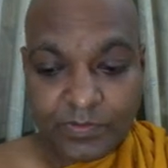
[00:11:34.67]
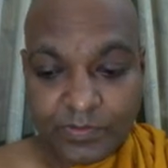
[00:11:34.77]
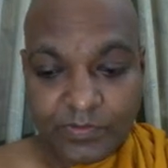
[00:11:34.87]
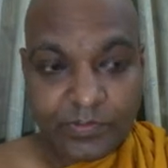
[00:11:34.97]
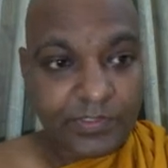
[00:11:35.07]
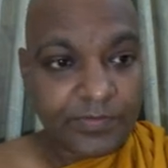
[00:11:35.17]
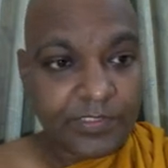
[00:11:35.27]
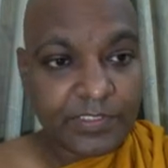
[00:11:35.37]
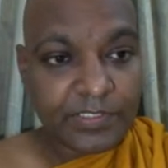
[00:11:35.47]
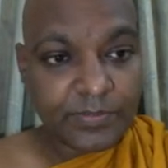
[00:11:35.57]
Actually, we
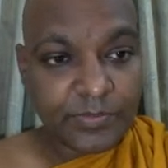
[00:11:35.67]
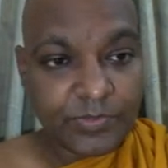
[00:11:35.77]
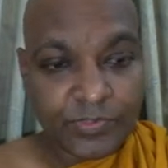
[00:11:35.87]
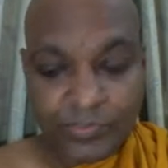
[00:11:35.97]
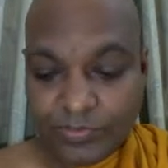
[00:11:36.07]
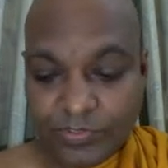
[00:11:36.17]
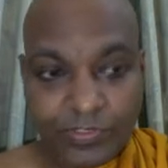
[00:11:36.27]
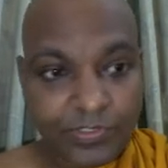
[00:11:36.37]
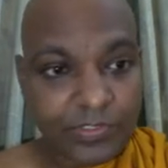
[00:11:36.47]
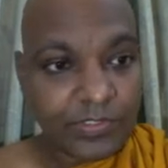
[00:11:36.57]
can put
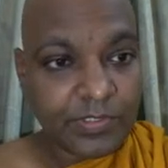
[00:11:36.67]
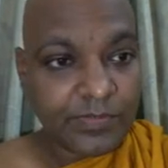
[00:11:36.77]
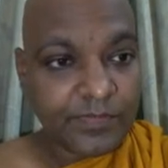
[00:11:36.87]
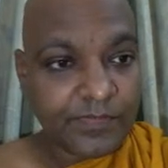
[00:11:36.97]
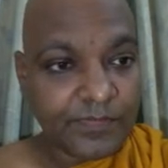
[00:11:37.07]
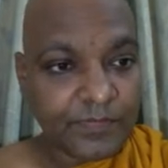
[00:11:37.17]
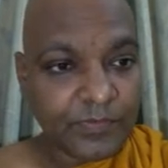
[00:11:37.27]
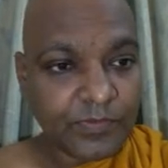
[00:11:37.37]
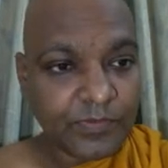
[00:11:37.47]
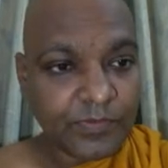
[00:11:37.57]
the
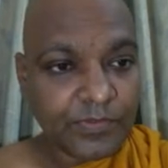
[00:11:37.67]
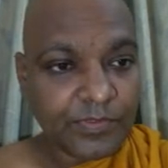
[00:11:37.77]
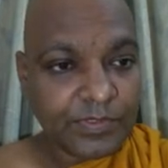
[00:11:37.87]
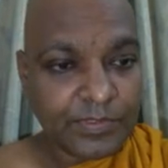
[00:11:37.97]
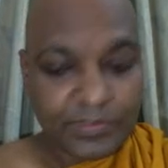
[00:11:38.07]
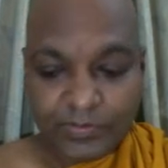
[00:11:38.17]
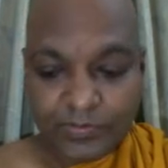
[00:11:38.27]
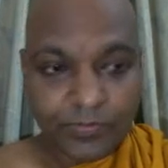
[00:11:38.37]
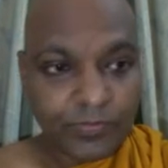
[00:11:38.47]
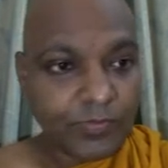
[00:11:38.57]
sorry,
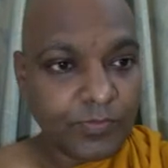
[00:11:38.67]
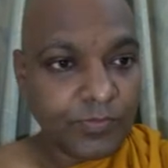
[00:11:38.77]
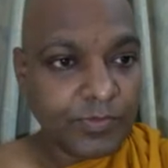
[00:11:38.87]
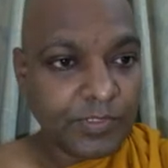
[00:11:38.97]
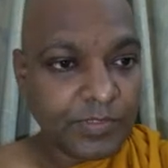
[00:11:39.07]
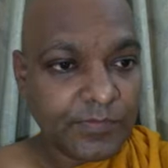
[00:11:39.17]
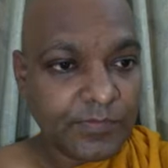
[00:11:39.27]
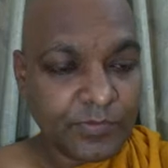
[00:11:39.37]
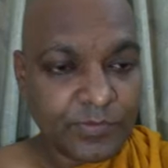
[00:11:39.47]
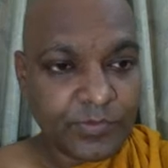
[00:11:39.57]
no, we have
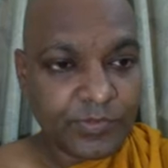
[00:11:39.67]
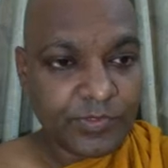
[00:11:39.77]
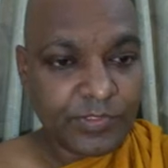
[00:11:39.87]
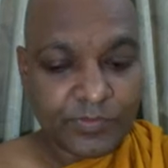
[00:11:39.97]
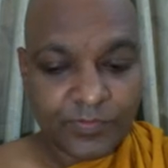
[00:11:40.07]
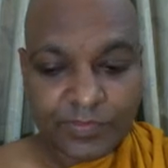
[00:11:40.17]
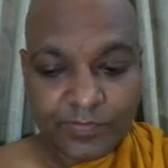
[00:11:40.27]
to put this one.